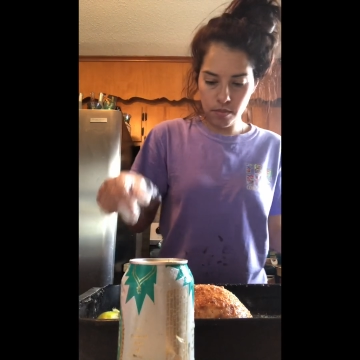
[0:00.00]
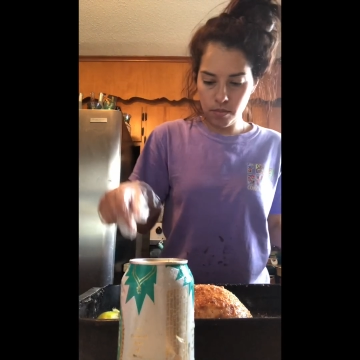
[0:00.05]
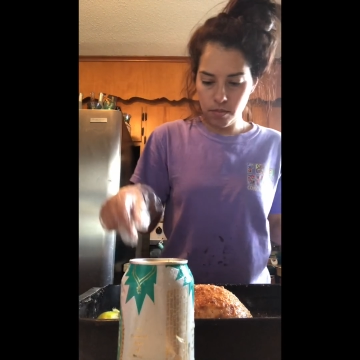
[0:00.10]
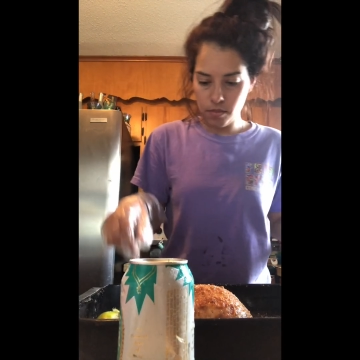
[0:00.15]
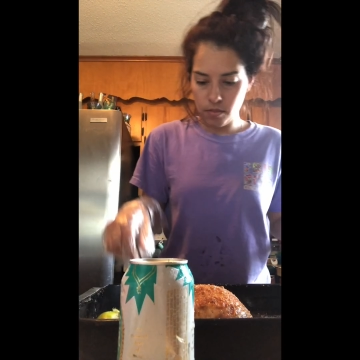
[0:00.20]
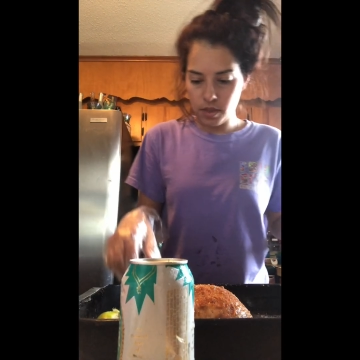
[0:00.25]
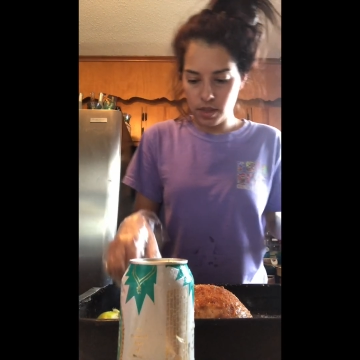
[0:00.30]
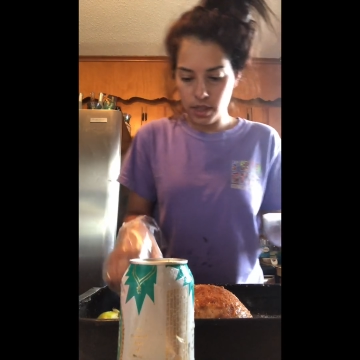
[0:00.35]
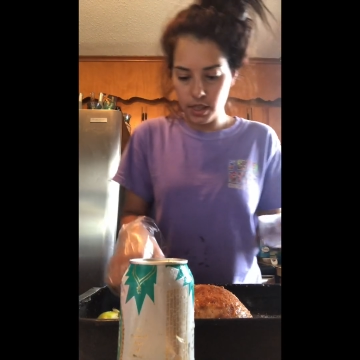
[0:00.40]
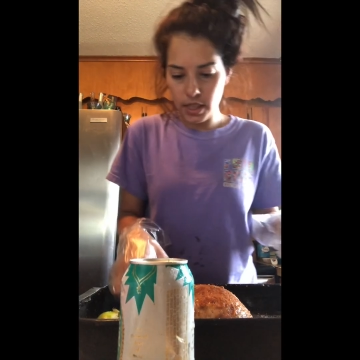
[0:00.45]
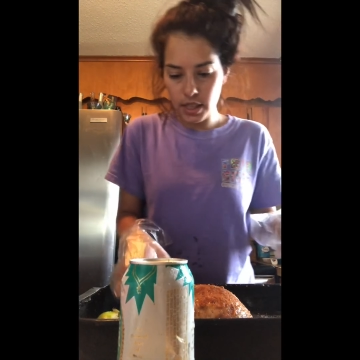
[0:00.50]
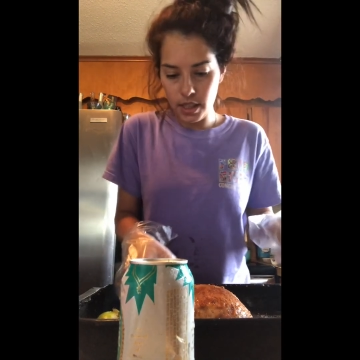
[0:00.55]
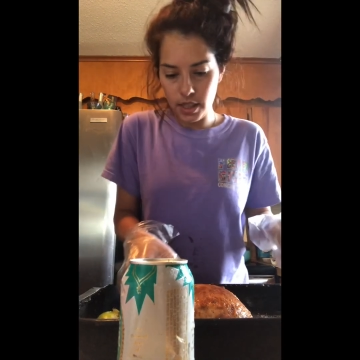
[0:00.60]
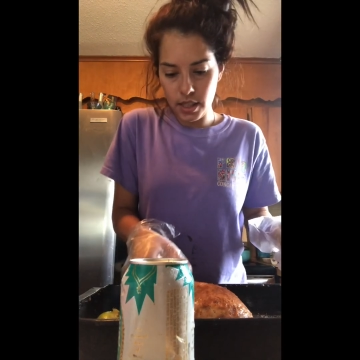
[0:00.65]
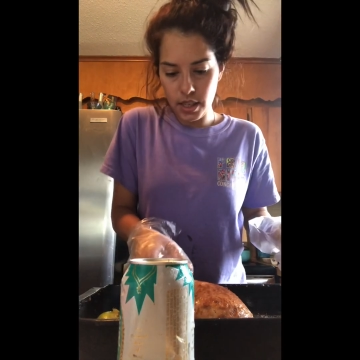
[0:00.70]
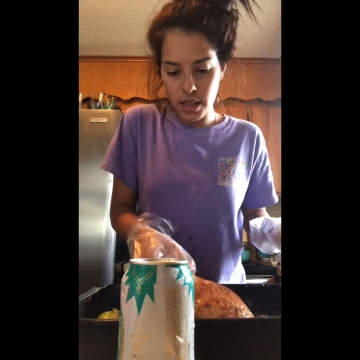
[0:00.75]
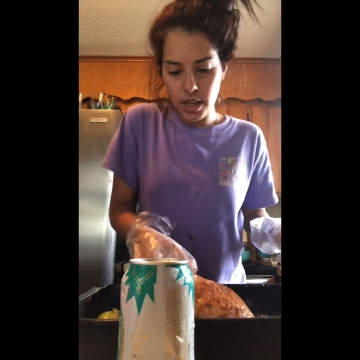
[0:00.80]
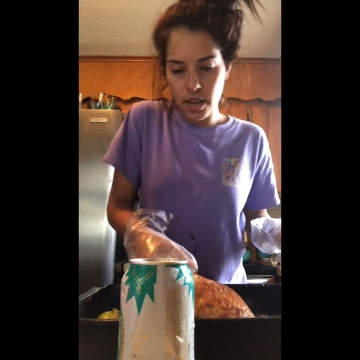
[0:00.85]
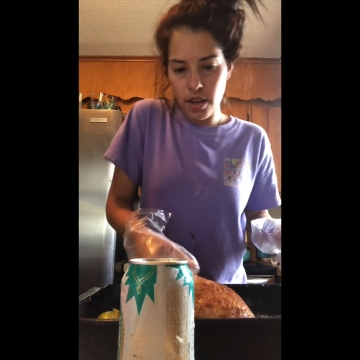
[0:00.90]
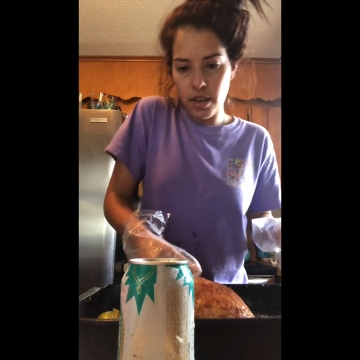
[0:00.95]
sits
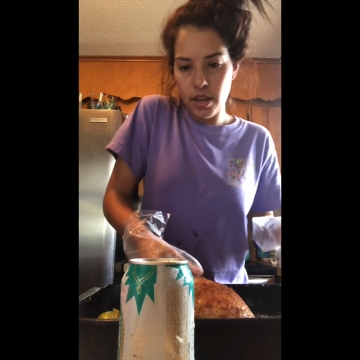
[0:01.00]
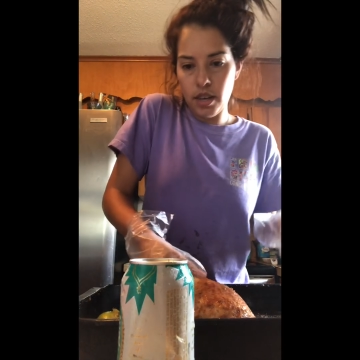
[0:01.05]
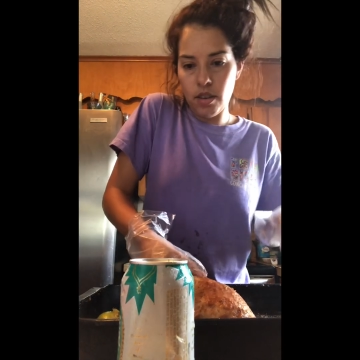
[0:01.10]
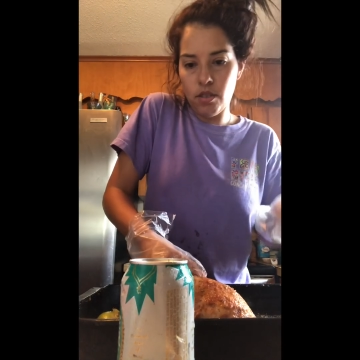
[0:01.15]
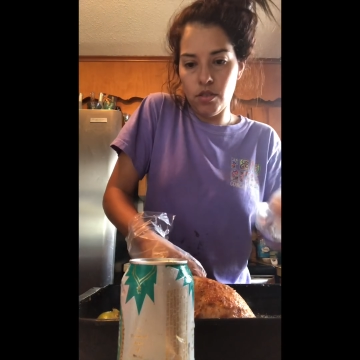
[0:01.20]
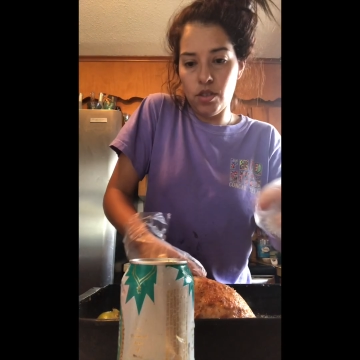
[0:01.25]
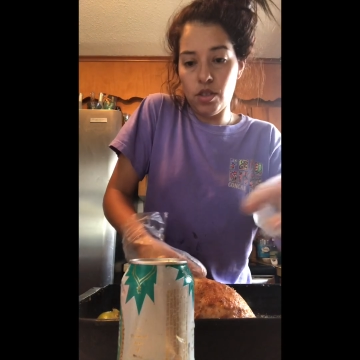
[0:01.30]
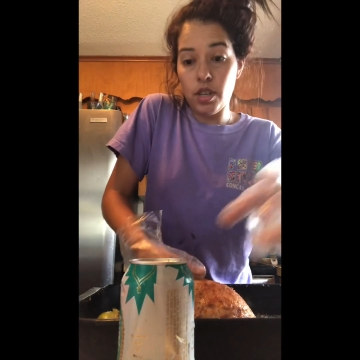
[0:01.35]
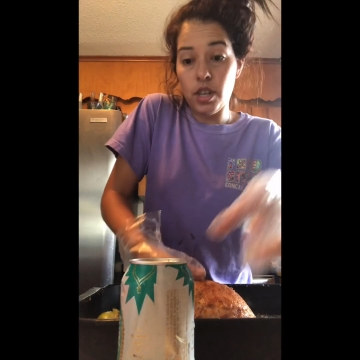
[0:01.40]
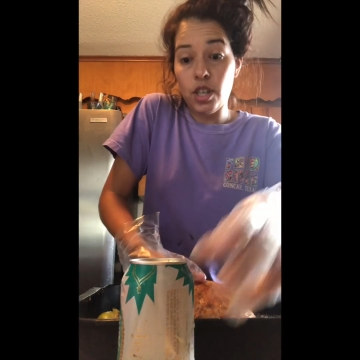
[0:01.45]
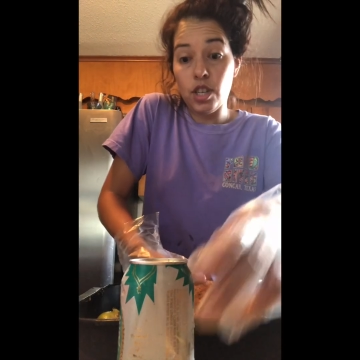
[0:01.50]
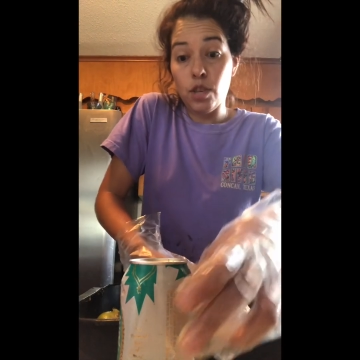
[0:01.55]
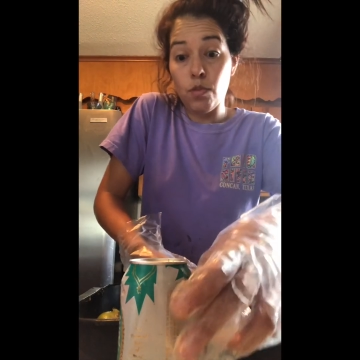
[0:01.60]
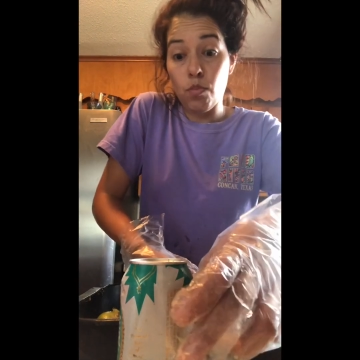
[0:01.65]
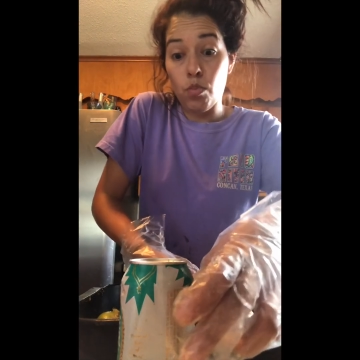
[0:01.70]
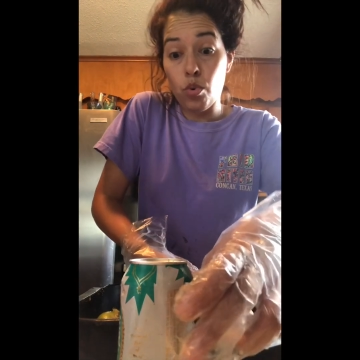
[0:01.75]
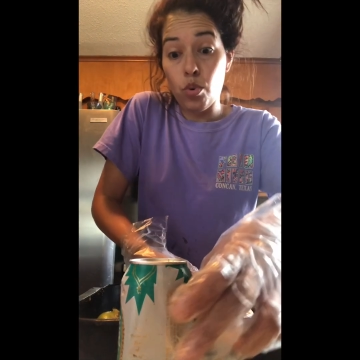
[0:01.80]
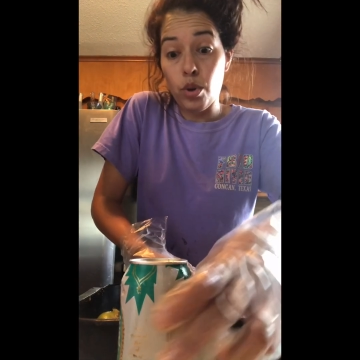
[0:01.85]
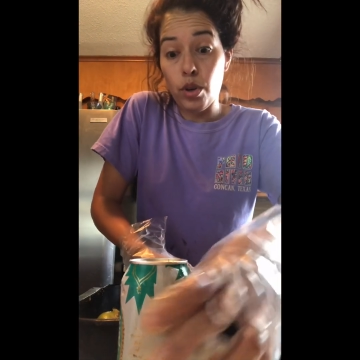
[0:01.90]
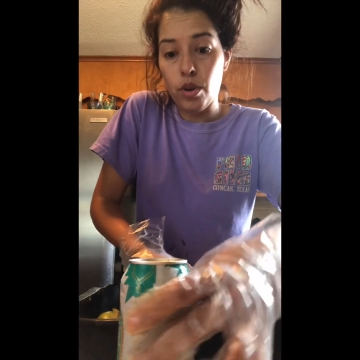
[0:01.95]
in here, it'll start to
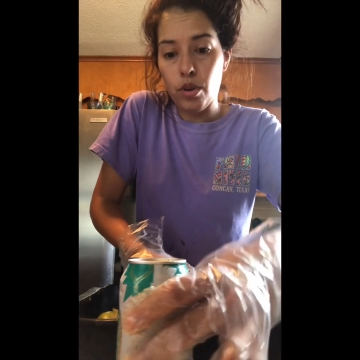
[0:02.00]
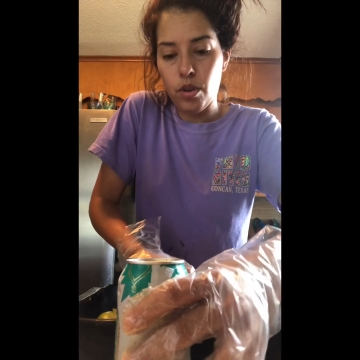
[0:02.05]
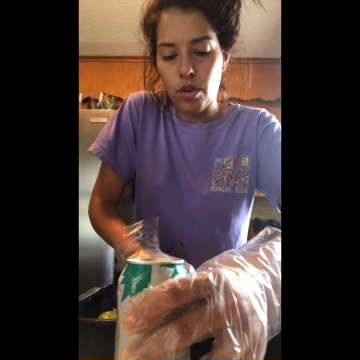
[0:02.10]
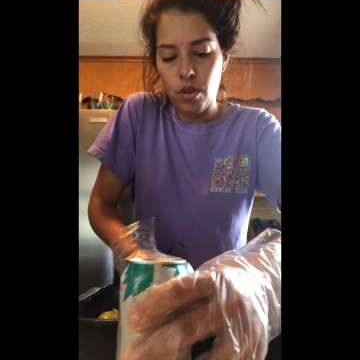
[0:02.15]
boil.